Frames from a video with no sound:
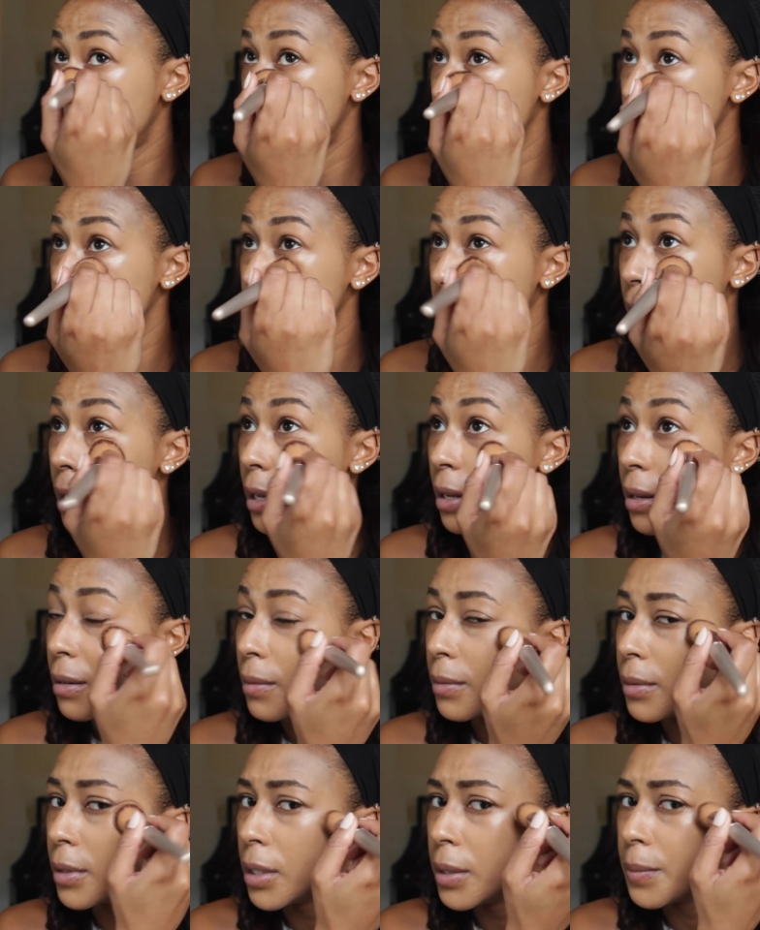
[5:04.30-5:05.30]
prep the
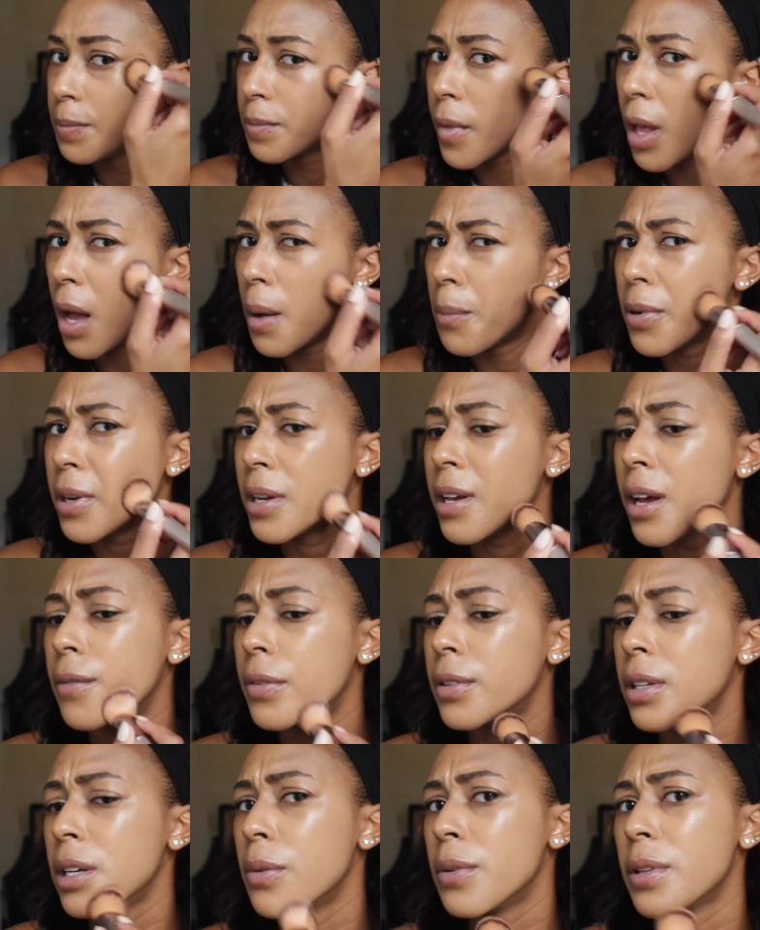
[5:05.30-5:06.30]
skin pretty
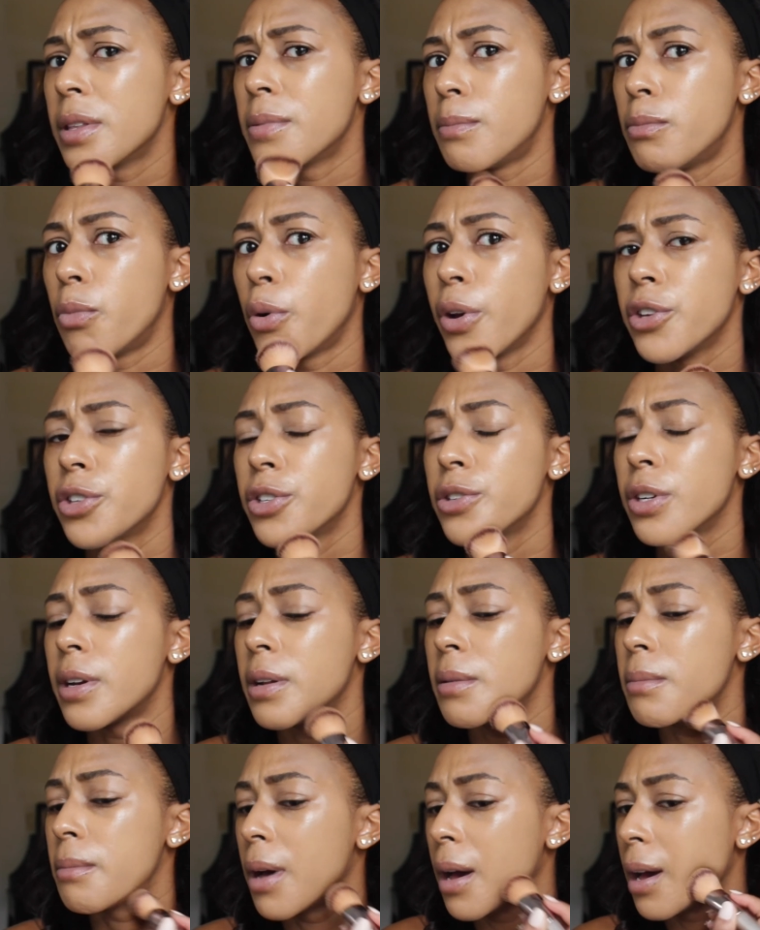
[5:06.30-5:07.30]
heavily with
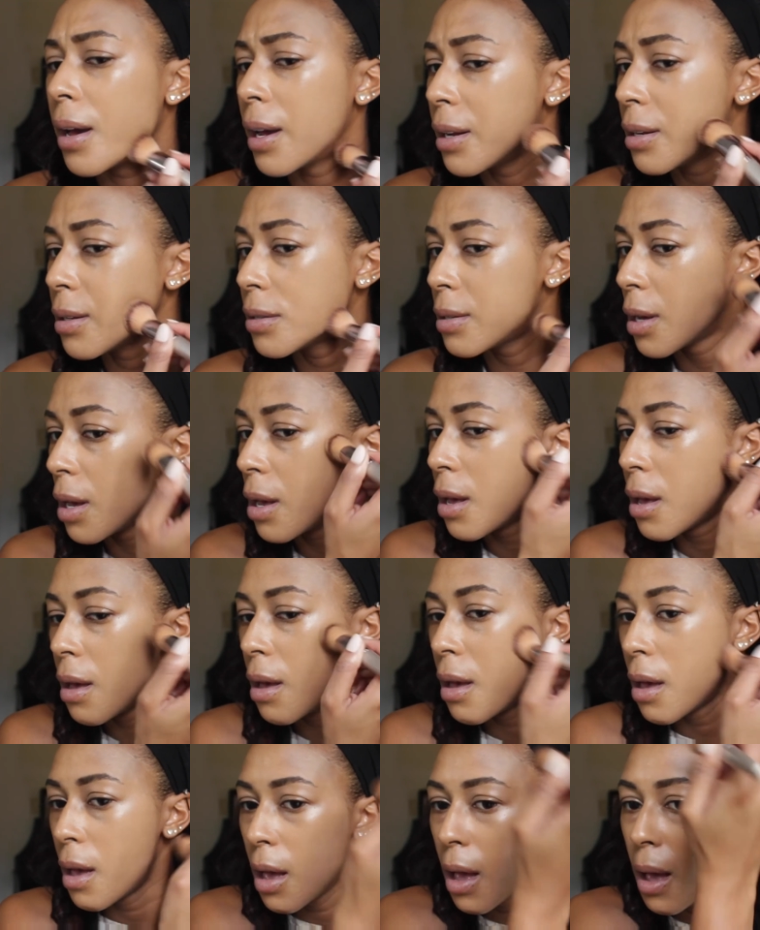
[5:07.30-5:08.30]
moisture in mind.
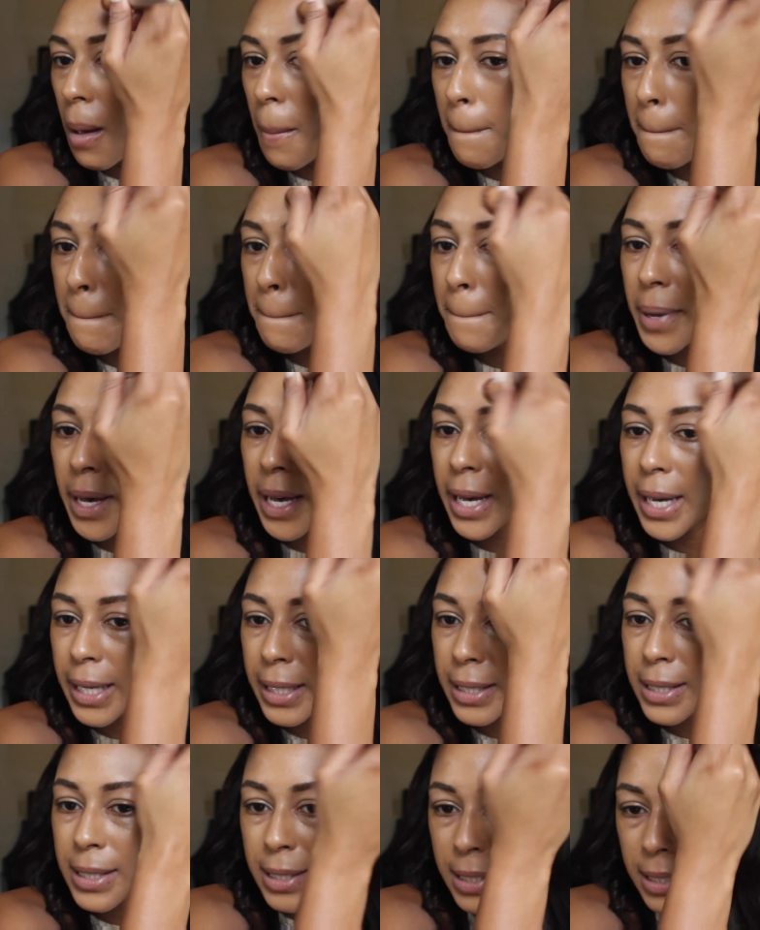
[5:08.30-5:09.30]

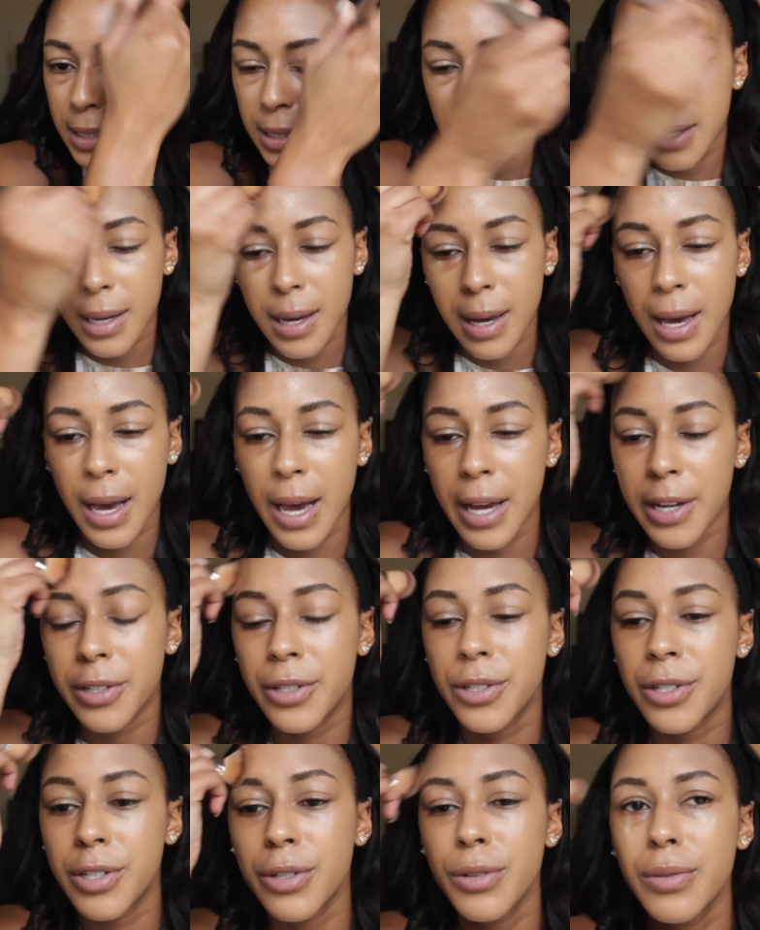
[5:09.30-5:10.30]
But
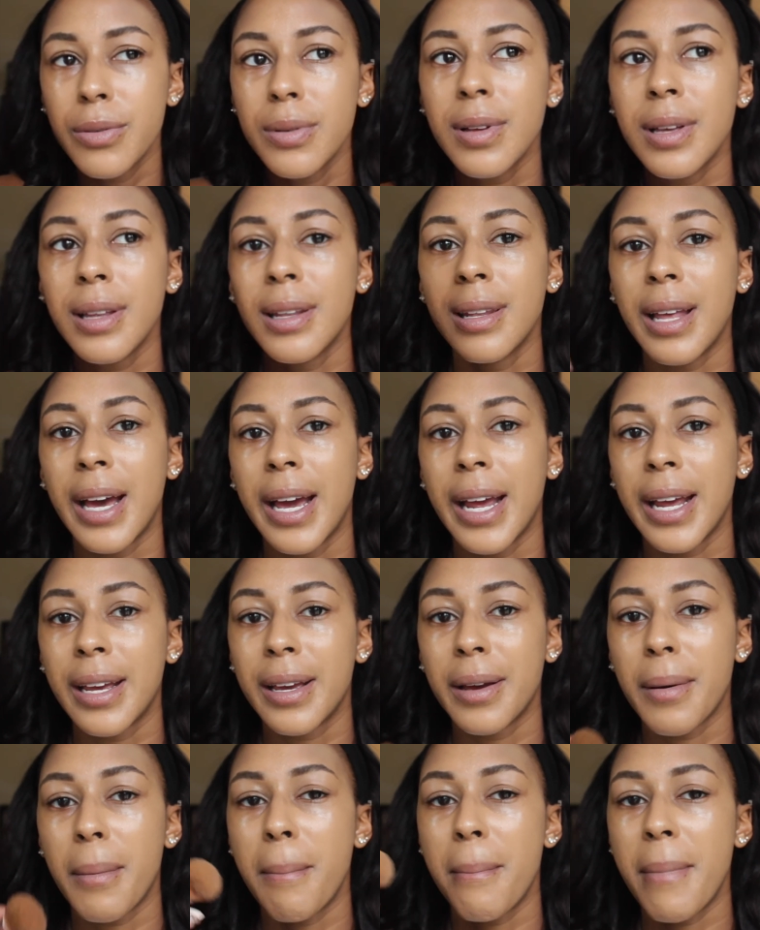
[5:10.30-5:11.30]
I do
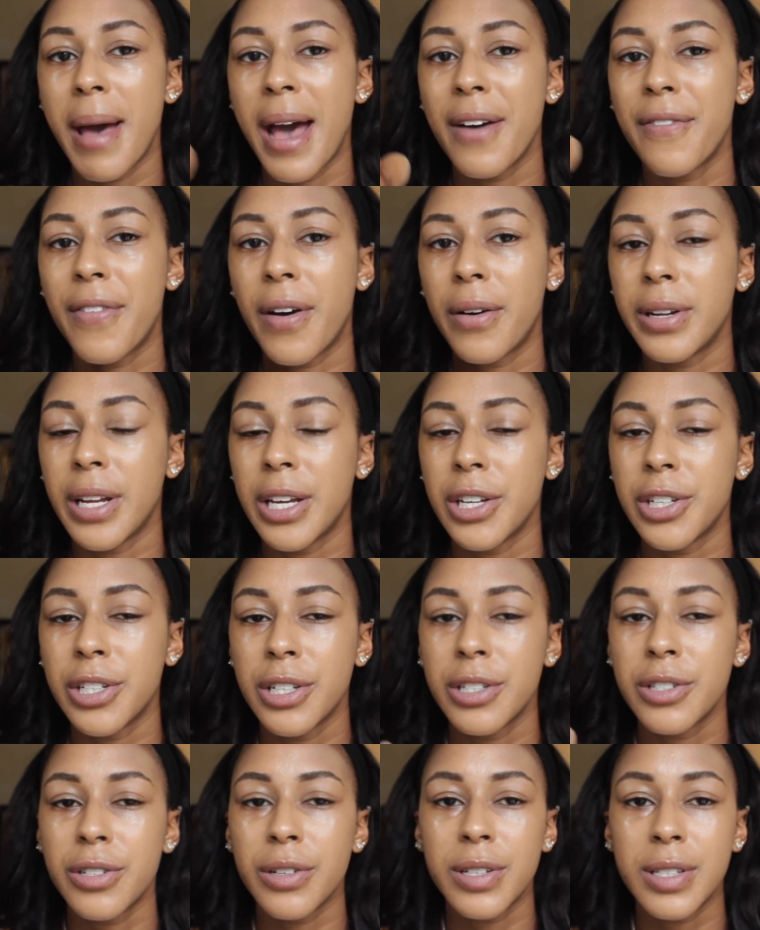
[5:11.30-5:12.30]
like matte
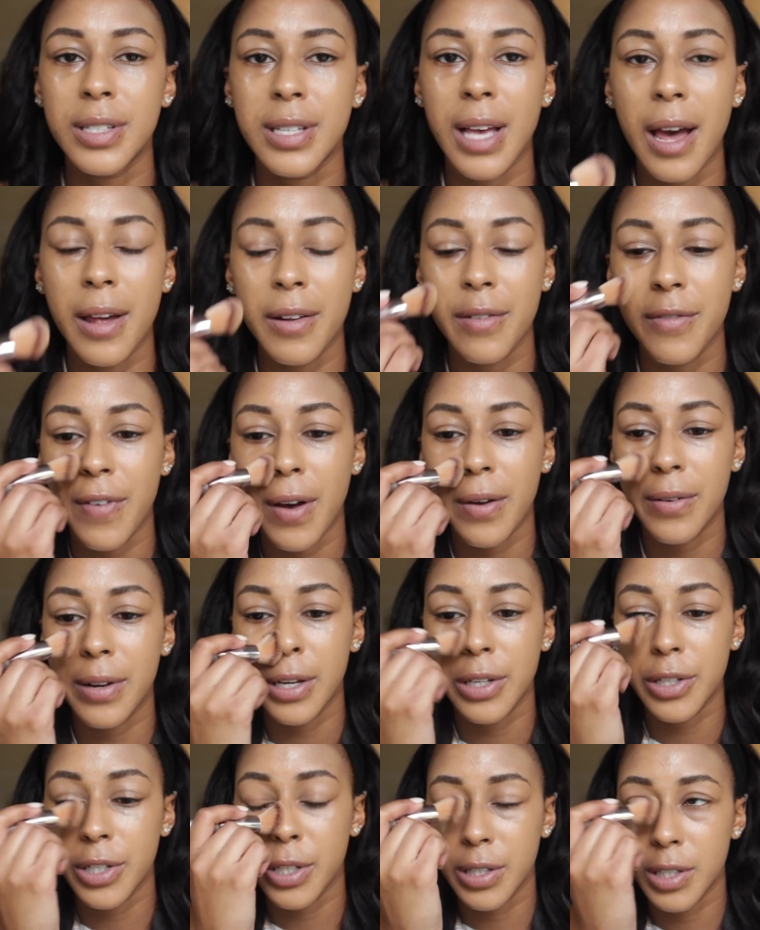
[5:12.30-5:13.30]
foundations or satin
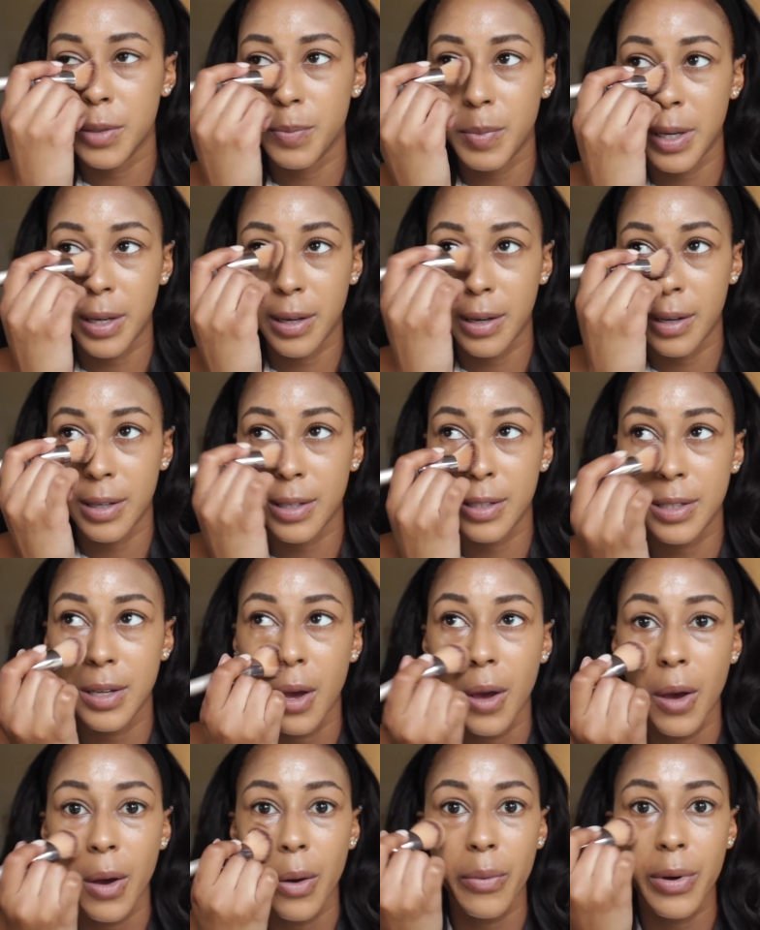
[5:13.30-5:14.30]
foundations
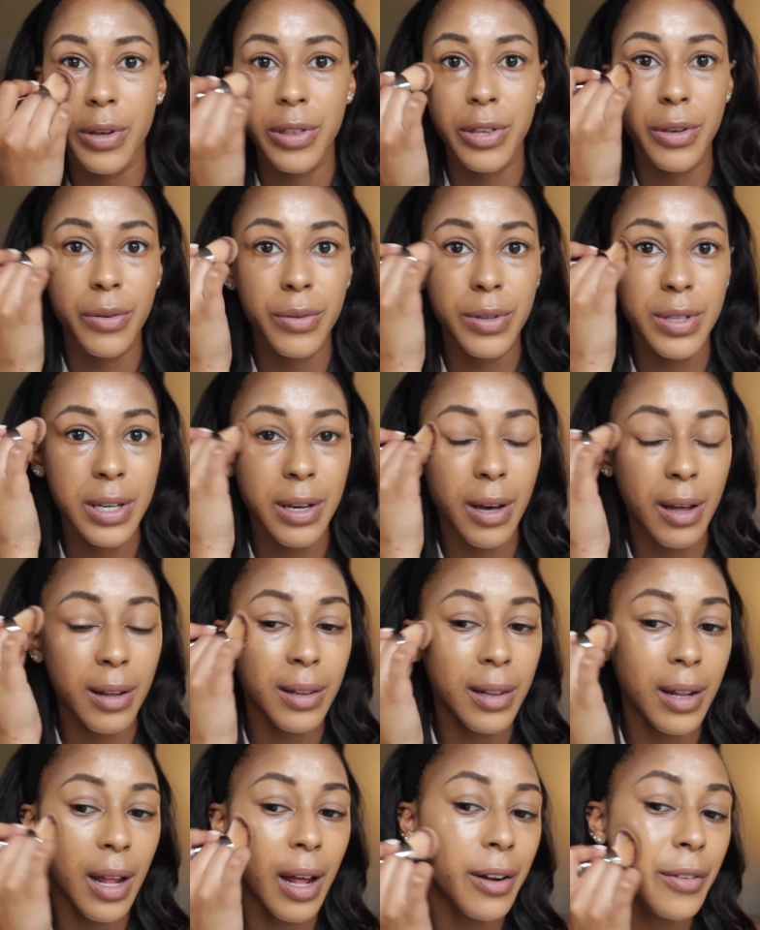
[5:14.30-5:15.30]
because with using
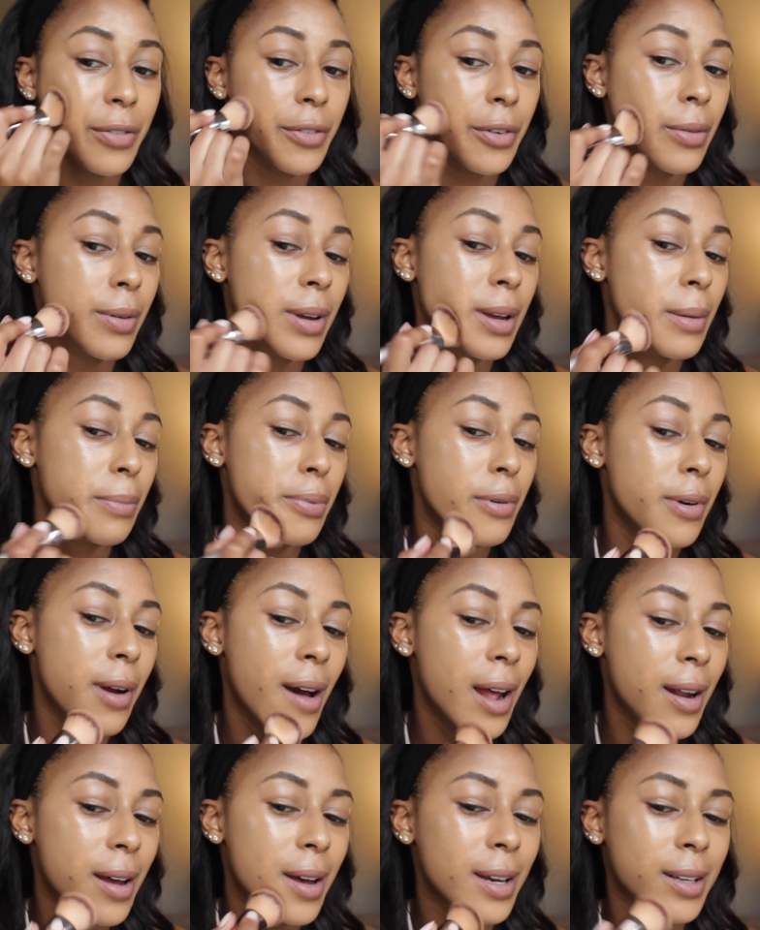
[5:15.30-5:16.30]
a lot of cream
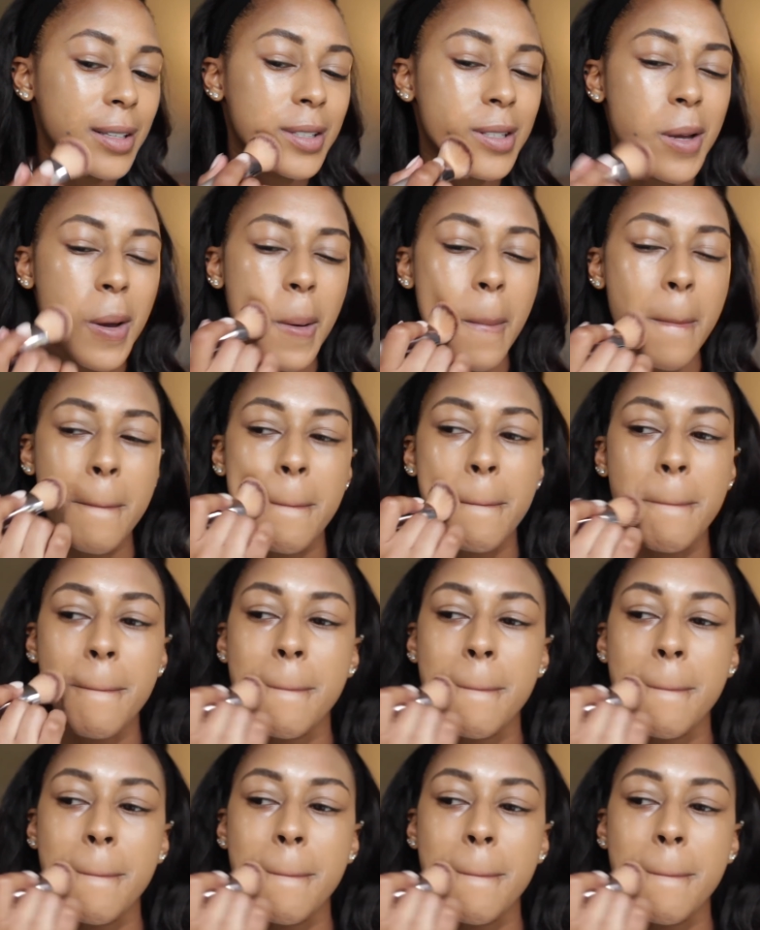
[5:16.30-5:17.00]
products,